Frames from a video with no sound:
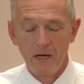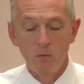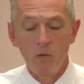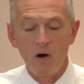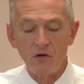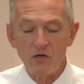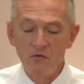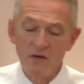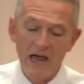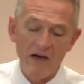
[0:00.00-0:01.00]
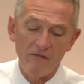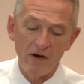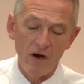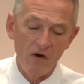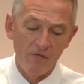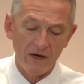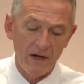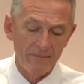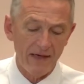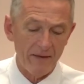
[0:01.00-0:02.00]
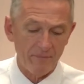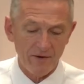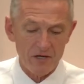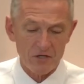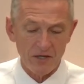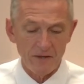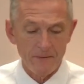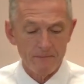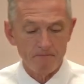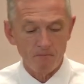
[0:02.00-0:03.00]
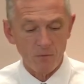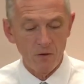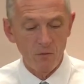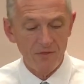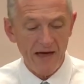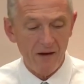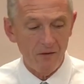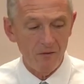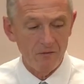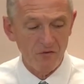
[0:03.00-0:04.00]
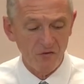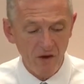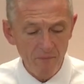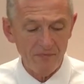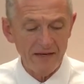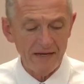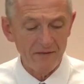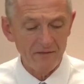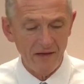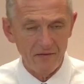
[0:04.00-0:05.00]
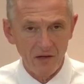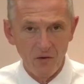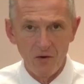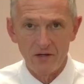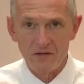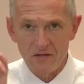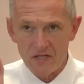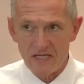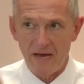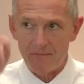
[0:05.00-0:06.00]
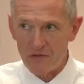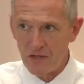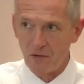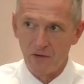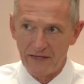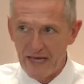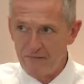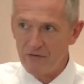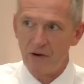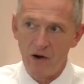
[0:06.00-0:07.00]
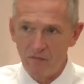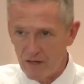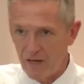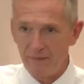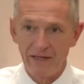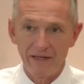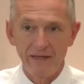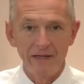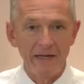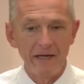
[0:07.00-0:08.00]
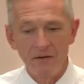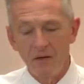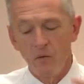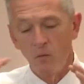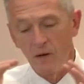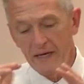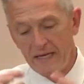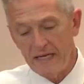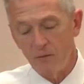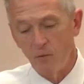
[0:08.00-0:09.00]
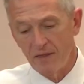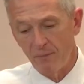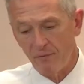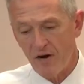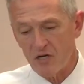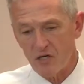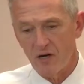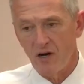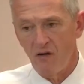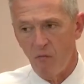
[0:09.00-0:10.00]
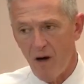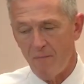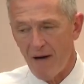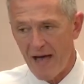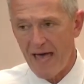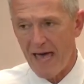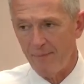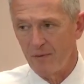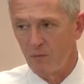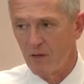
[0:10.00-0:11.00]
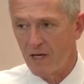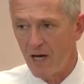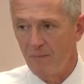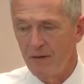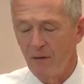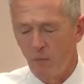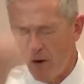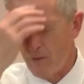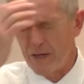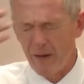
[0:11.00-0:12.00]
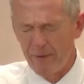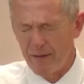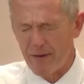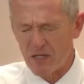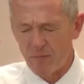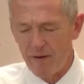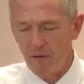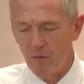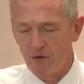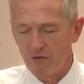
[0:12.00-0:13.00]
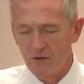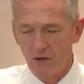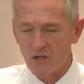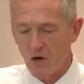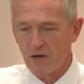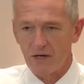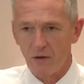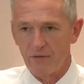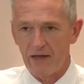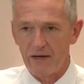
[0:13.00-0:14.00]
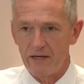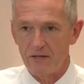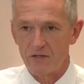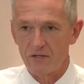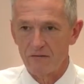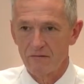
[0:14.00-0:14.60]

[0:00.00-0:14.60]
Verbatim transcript: Well, you never overcome that pressure without something that the Lord, the steps the Lord gave you to overcome it. It when, he, when the pressure of what might happen would come, what would come into my spirit was, no, it's all going to go without a hitch.